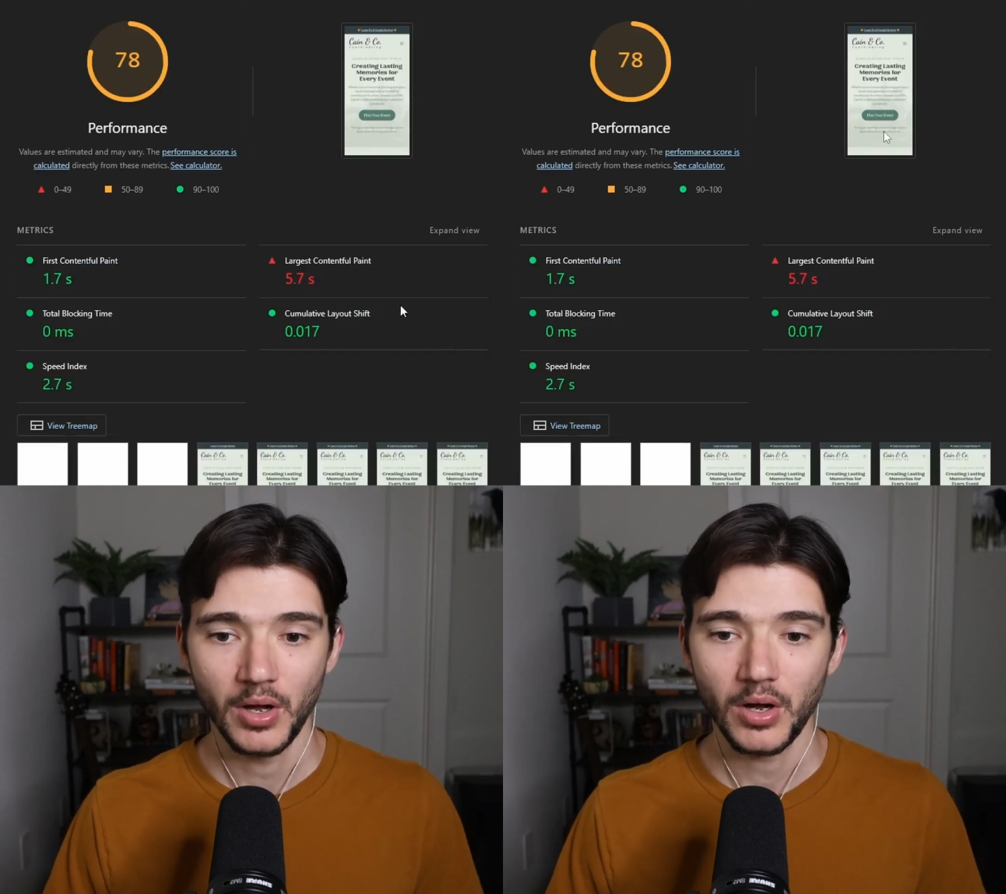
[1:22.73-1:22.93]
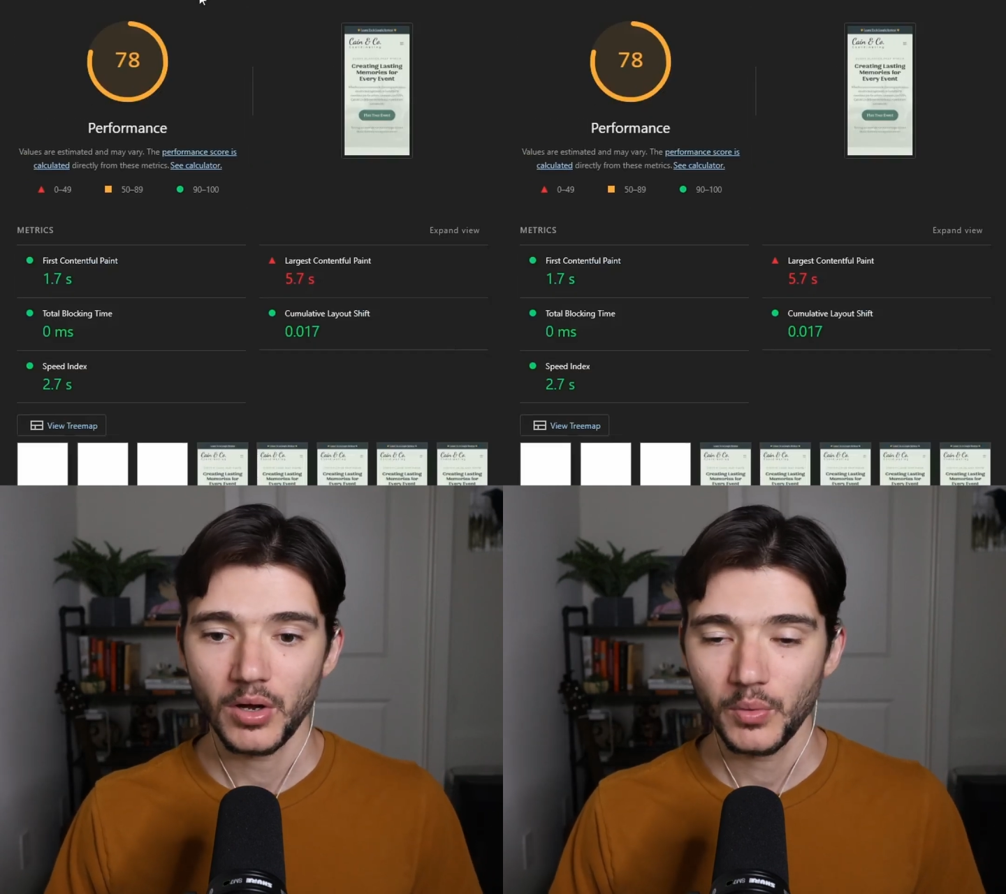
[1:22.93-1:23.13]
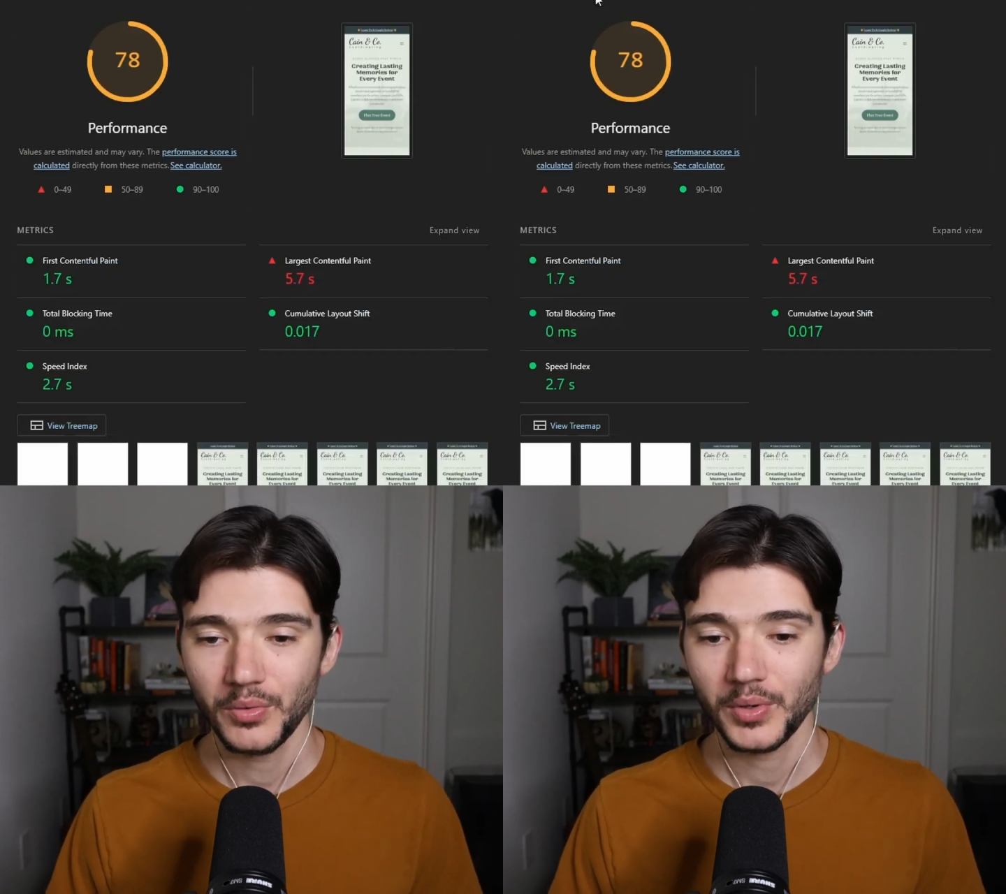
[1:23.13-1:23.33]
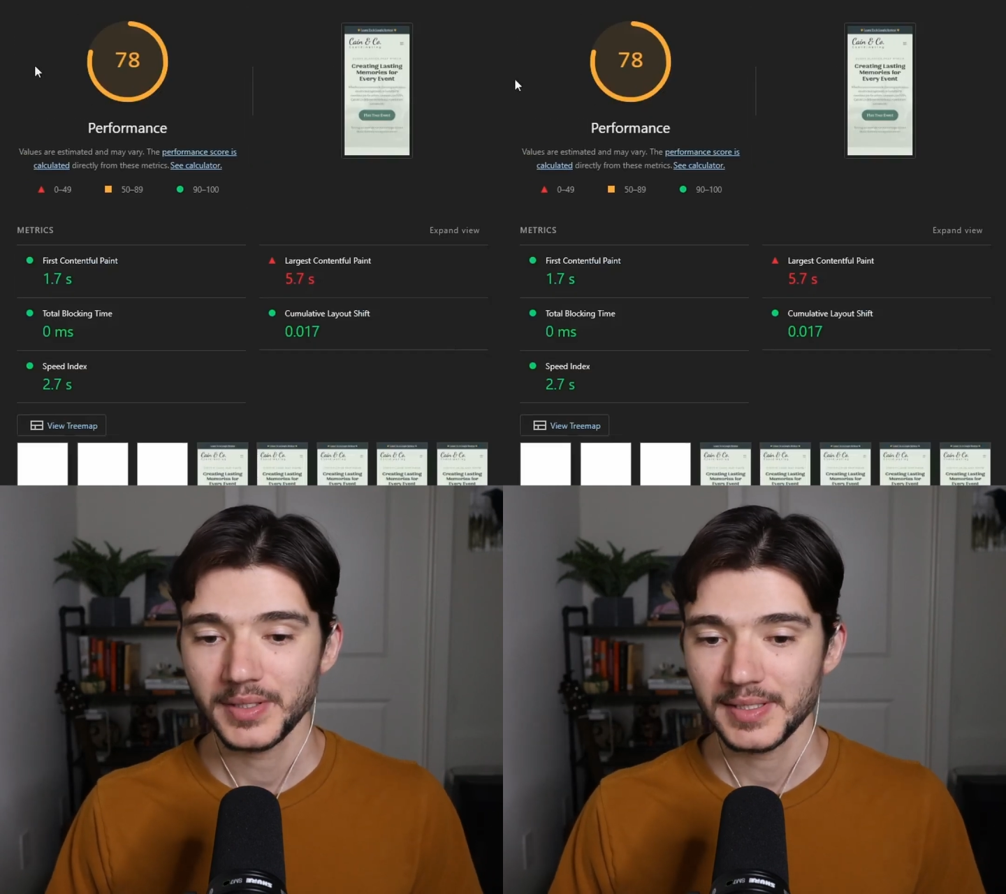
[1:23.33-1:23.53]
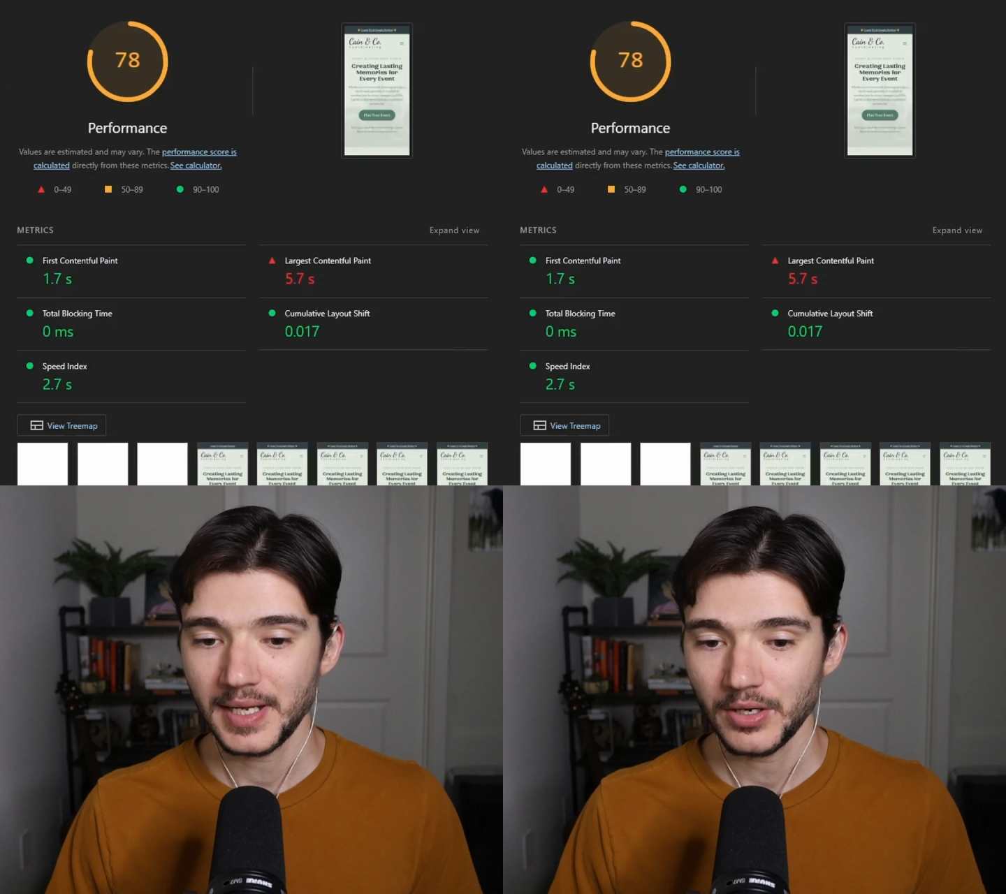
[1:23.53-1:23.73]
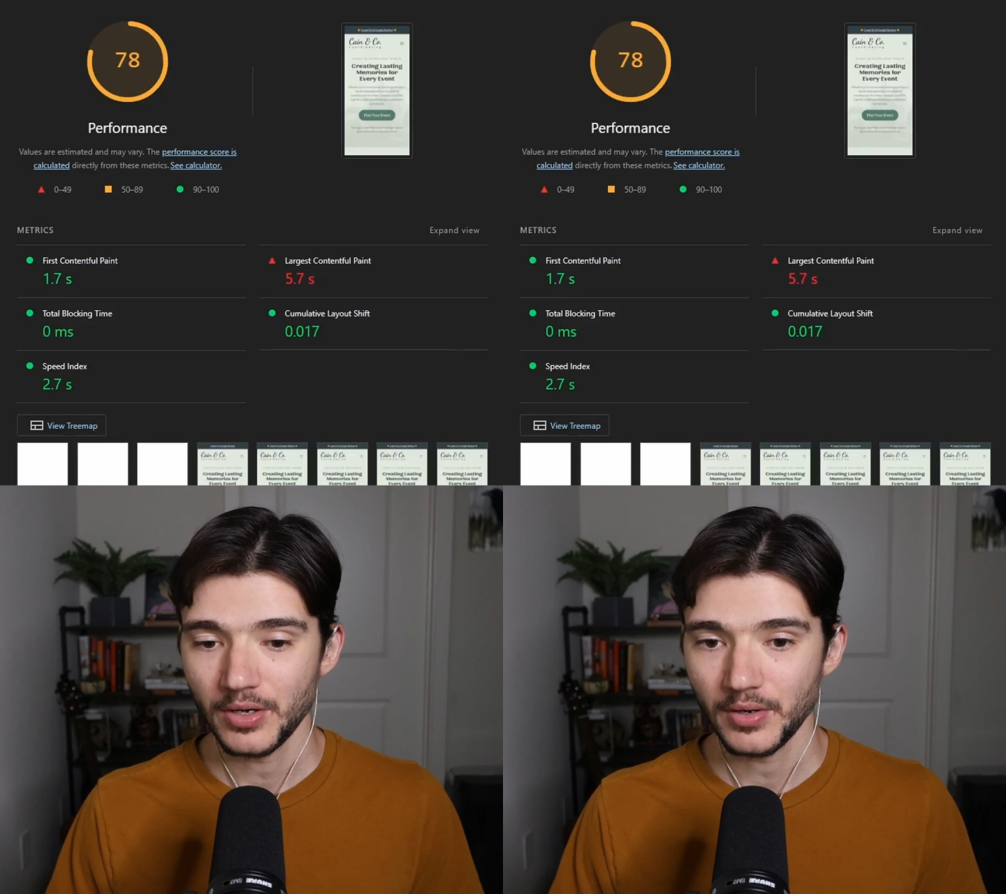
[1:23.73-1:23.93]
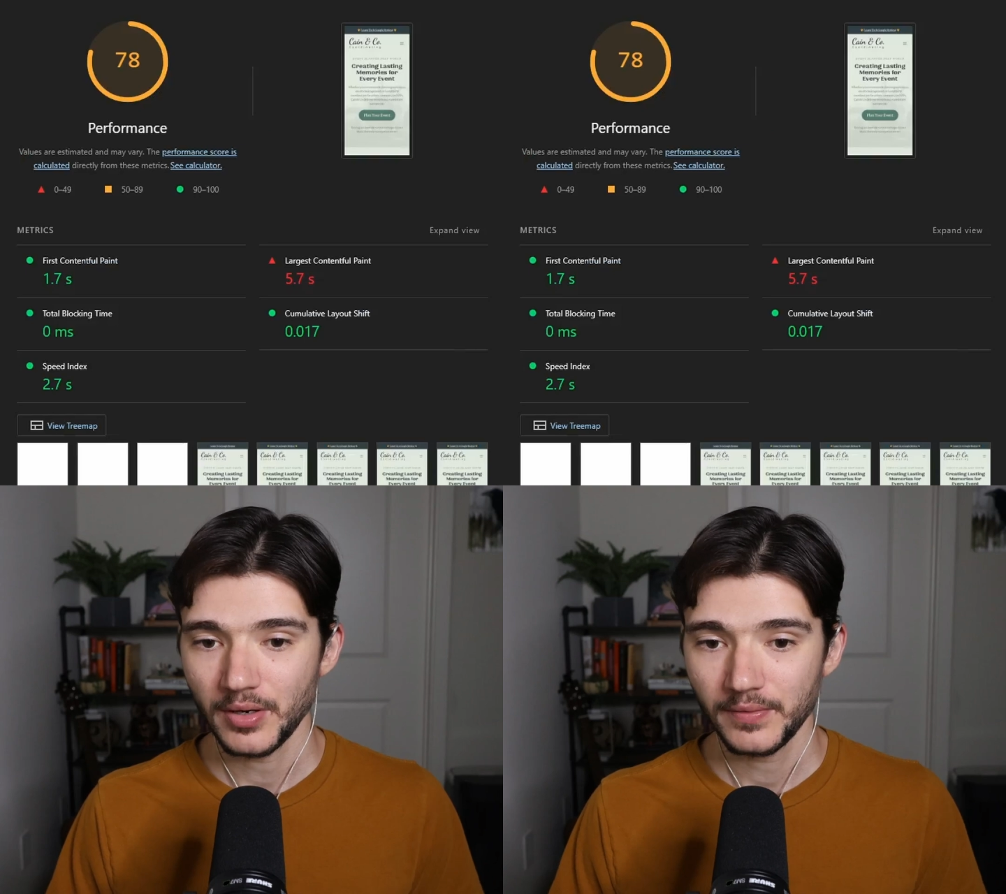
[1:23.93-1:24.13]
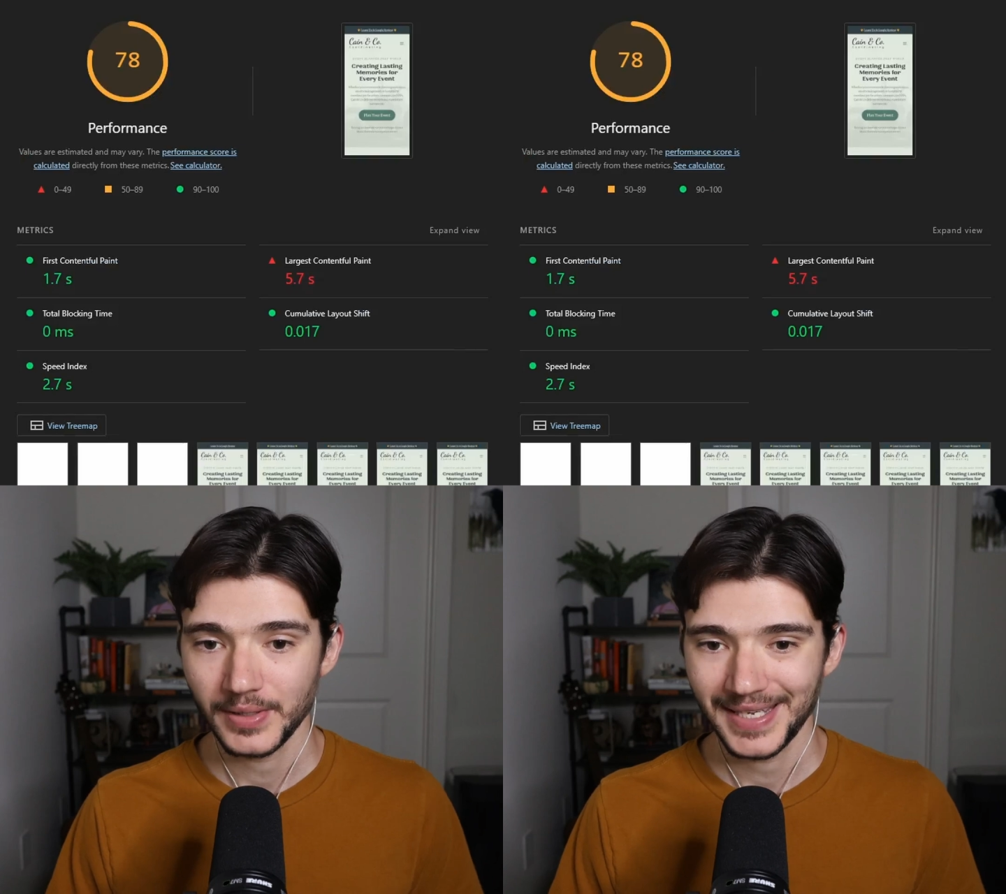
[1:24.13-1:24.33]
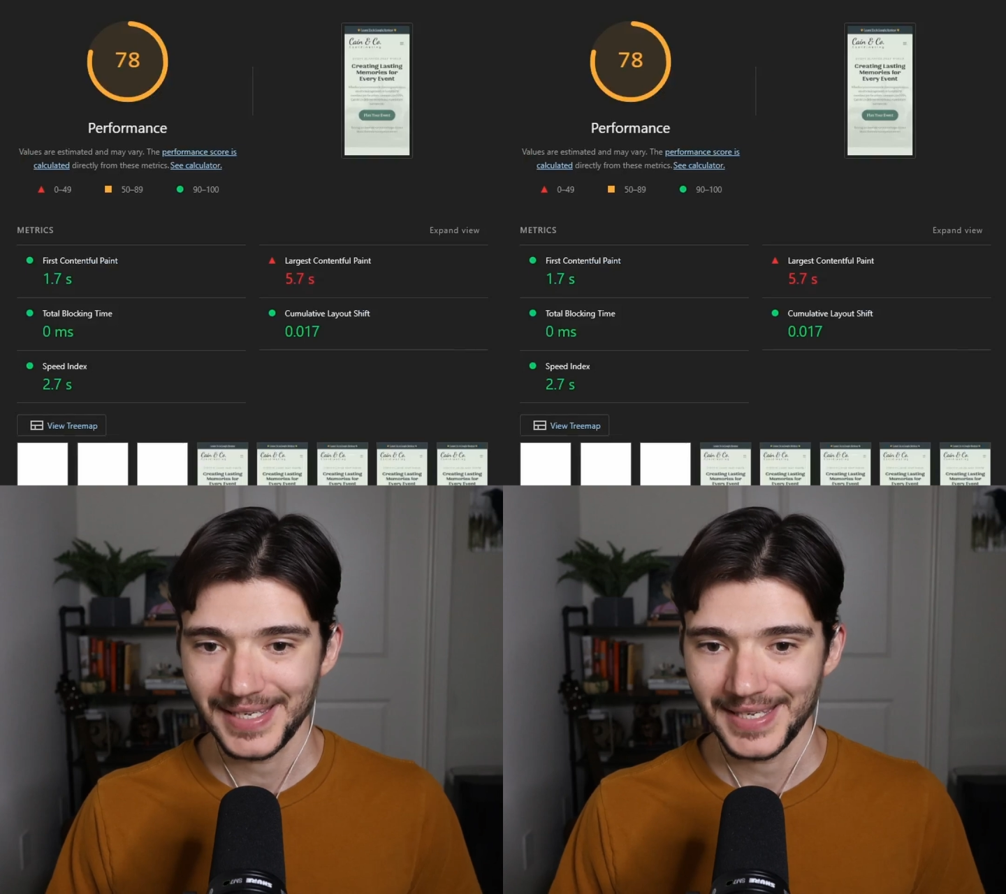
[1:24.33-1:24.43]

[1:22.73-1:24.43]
all we want to take note of